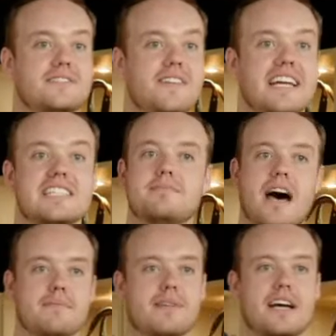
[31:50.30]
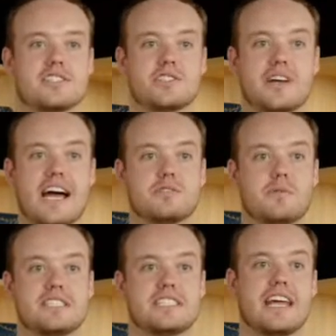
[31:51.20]
Las Vegas, my pleasure. So
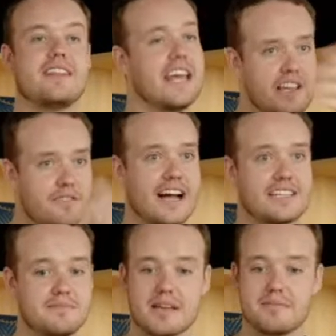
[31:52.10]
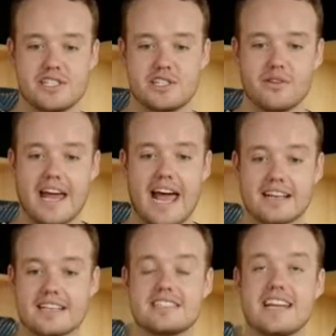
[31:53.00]
guys, once again, thank you for actually making me show
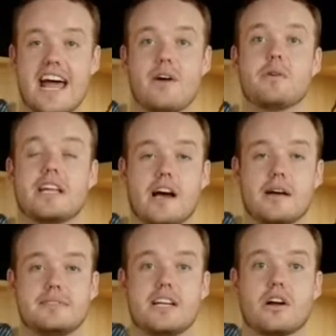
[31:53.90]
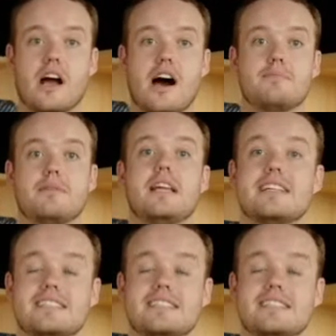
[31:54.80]
that because now we can update our copy.